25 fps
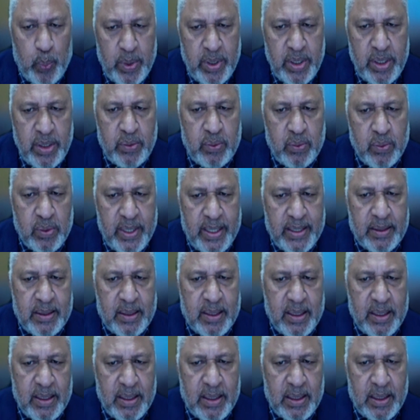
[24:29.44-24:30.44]
We need to
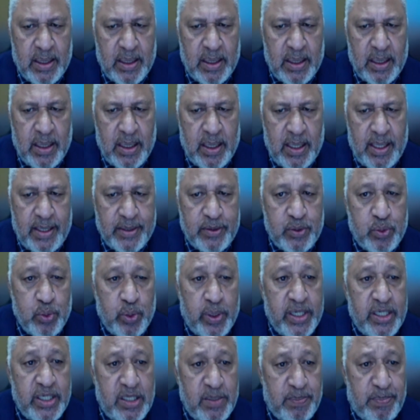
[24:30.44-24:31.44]
get
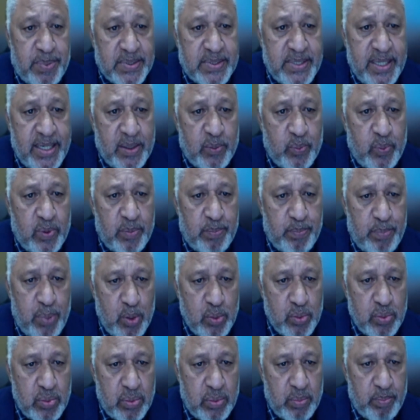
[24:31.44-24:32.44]
to 80%
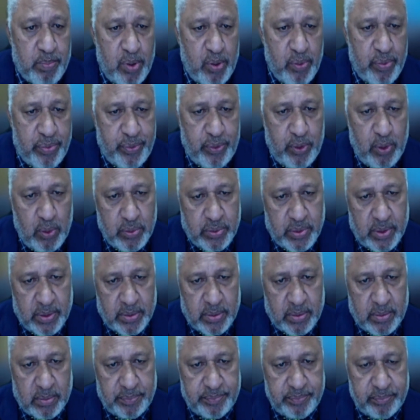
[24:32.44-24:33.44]
with both
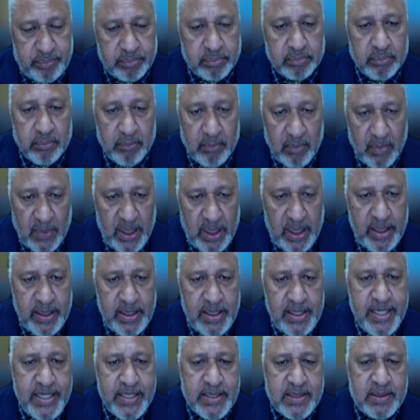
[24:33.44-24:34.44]
doses,
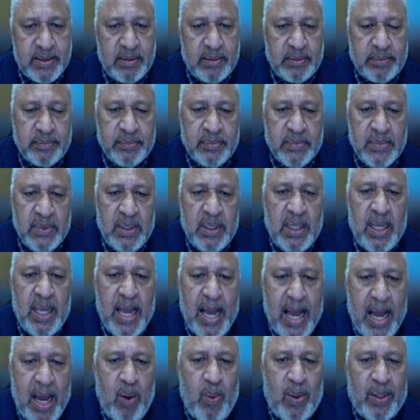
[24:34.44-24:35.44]
at least.
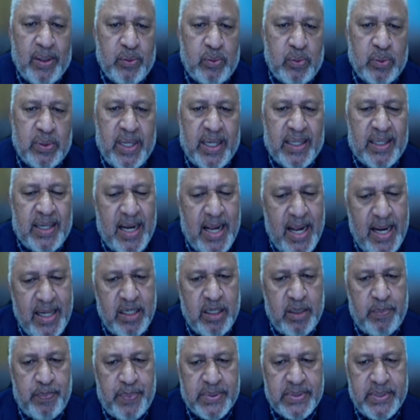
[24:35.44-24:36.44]
I want to get
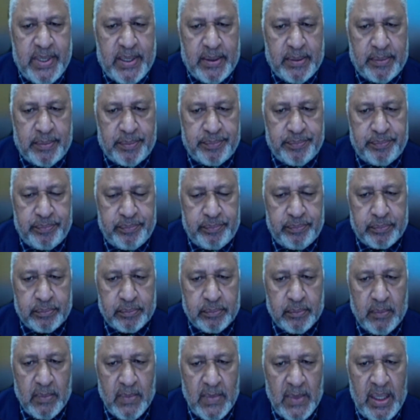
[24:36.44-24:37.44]
100%.
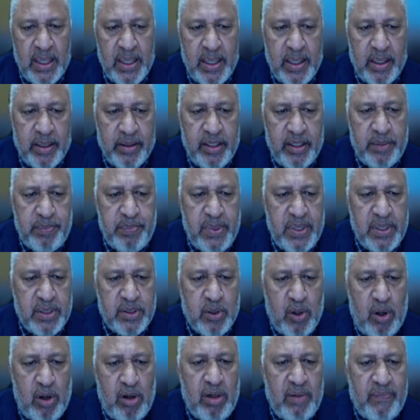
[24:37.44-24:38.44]
That
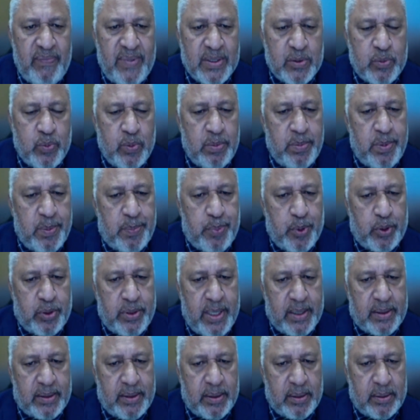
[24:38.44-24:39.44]
means all of us will be
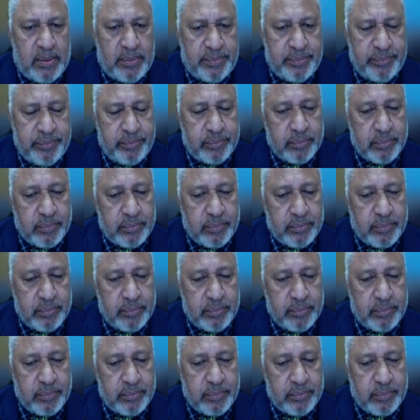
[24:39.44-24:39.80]
protected.